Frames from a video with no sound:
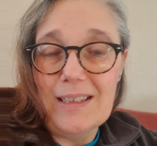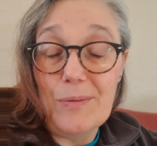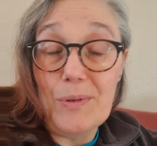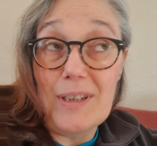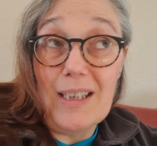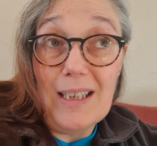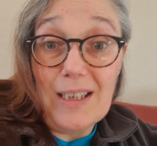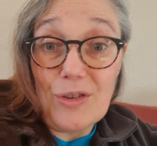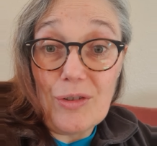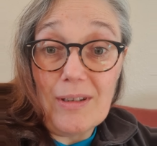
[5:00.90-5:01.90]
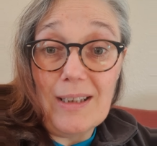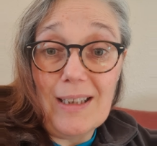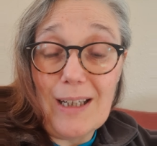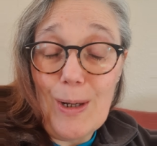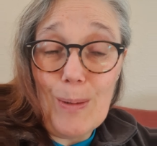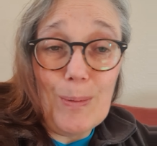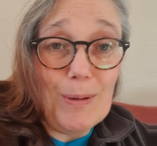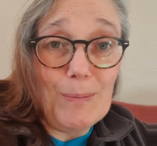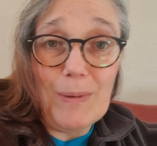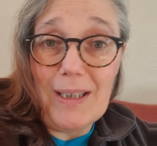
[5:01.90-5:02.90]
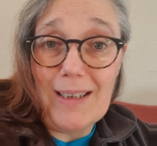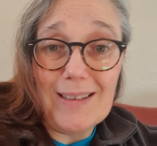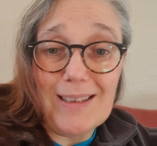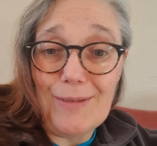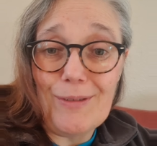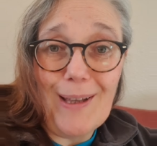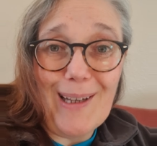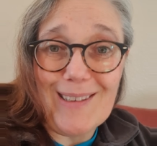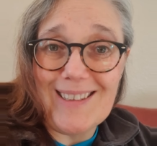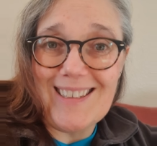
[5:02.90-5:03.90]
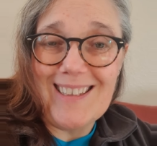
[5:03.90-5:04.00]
It was literally a couple of minutes, if that.